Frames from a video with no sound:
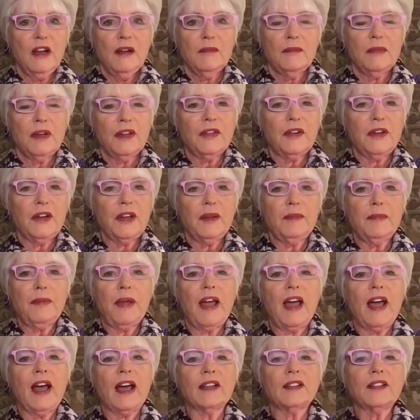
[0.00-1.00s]
mother had
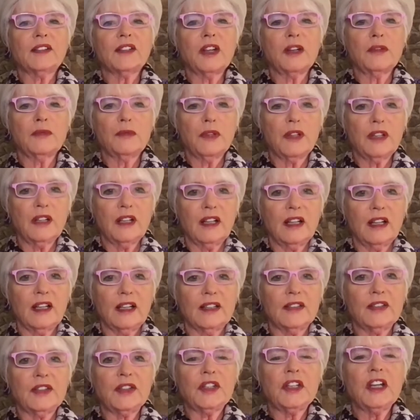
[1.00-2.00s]
passed and
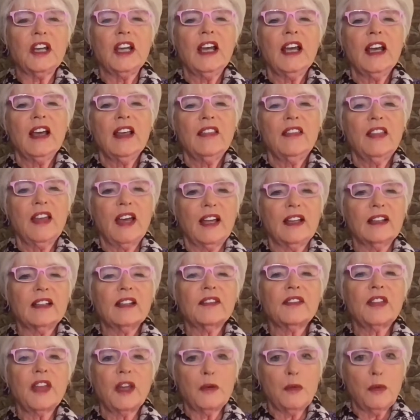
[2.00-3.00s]
realized that
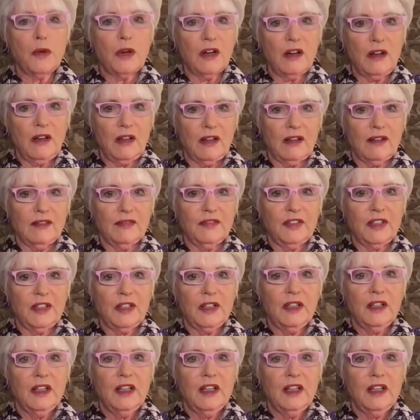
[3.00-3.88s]
they were loved,